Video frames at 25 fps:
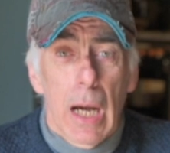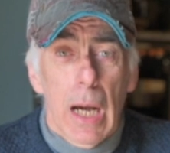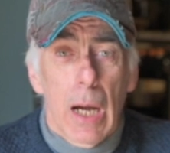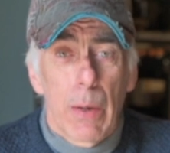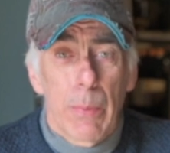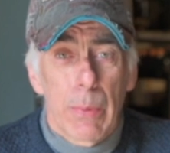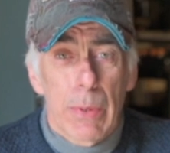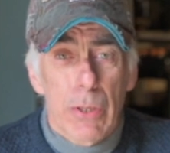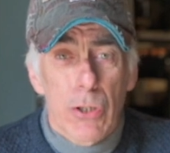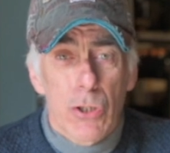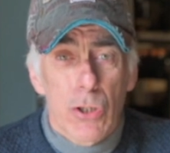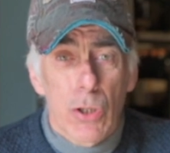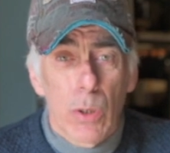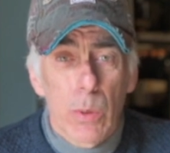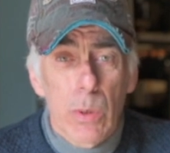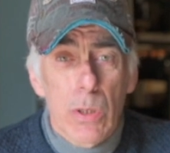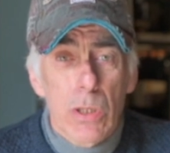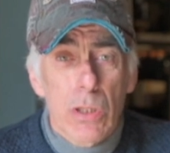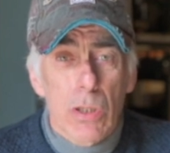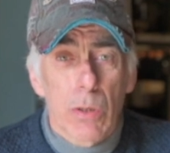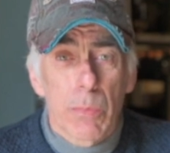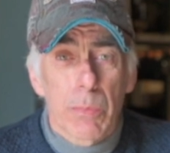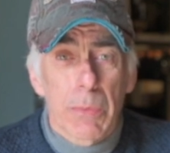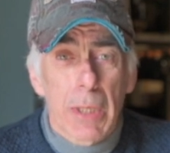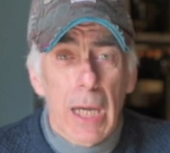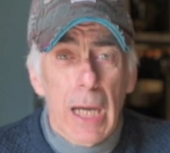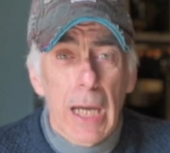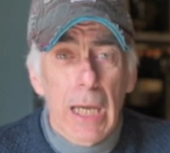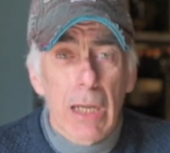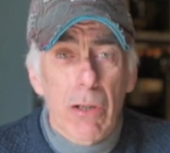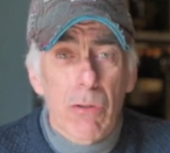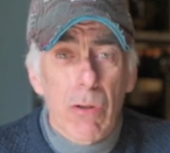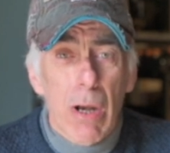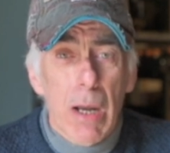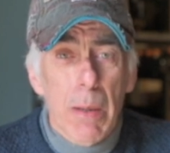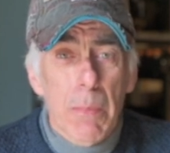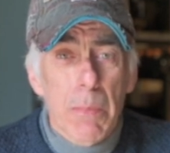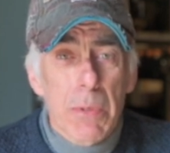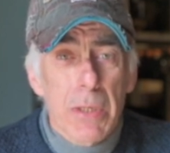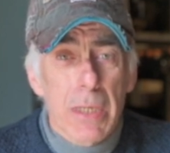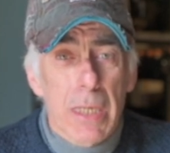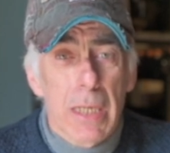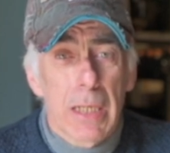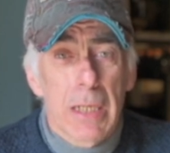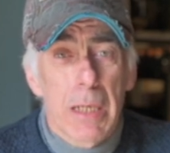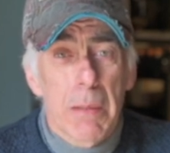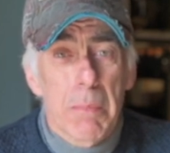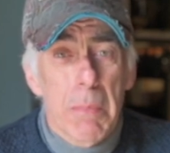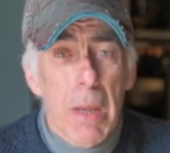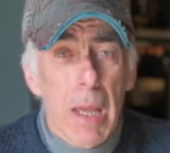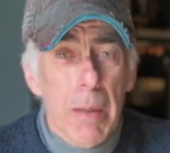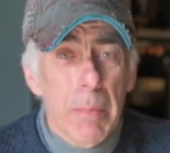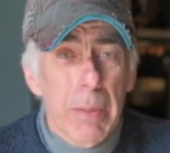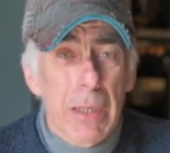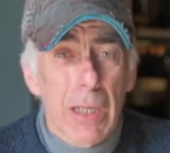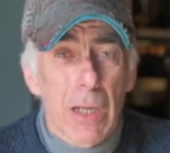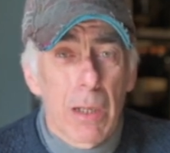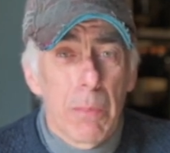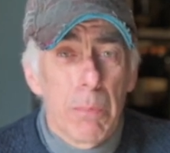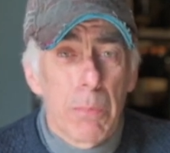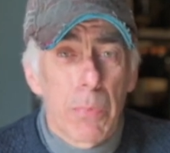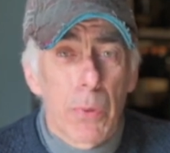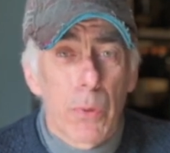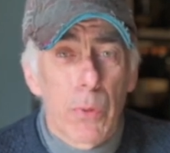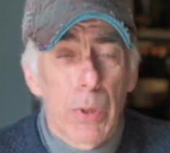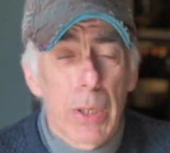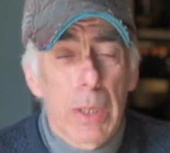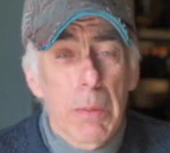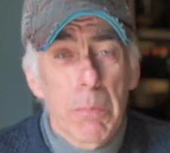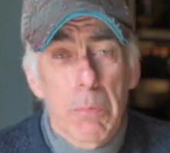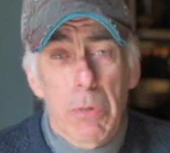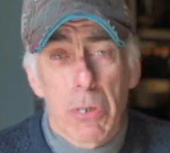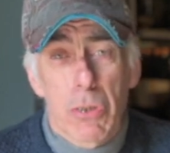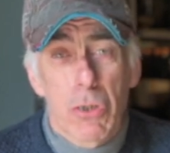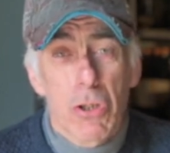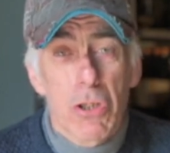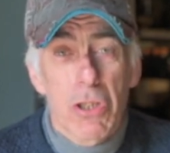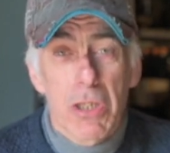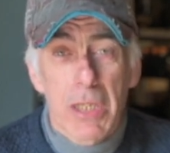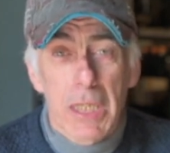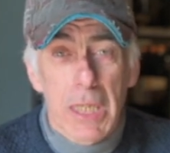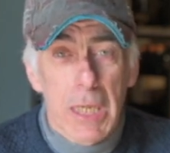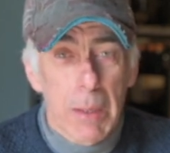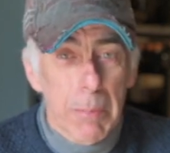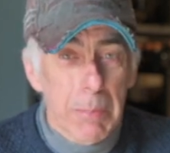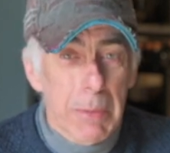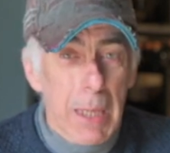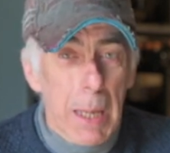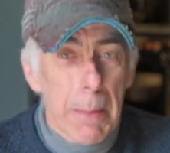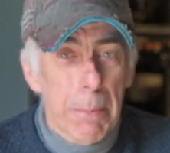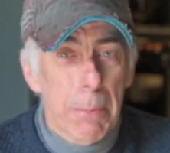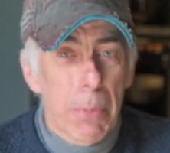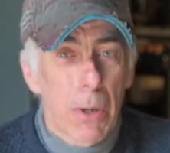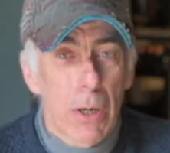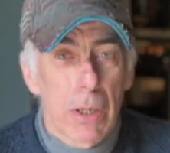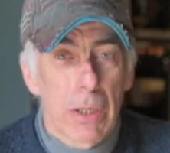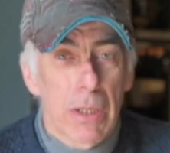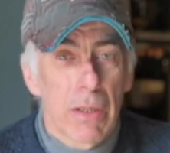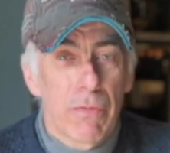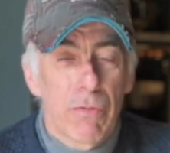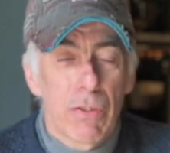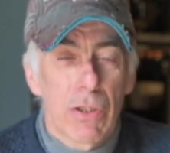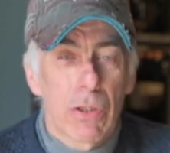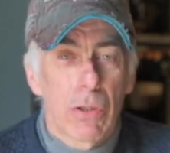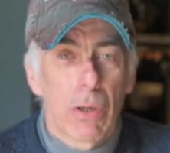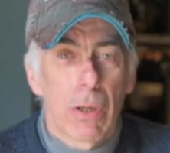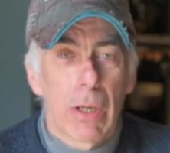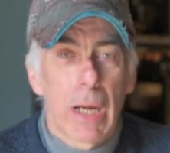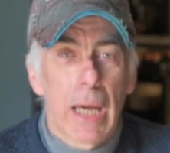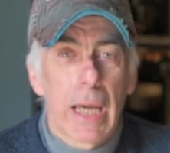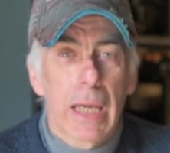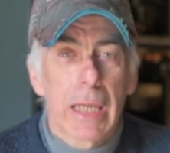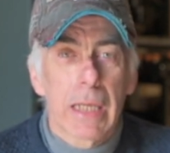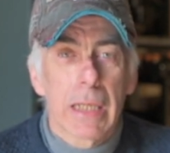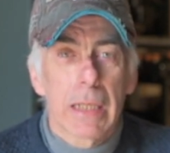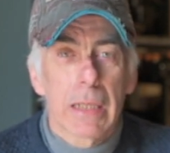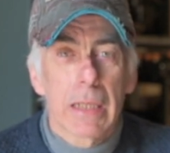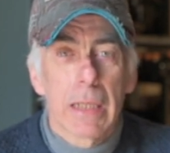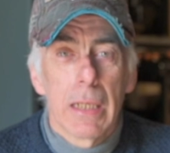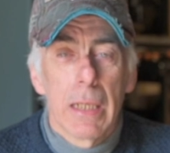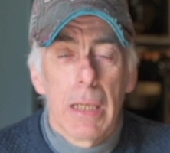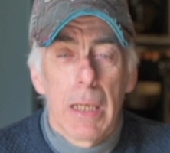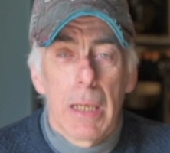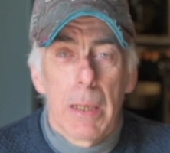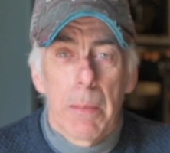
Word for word: I will show you some diagrams and it may become boring, but just skip that part if you don't like it.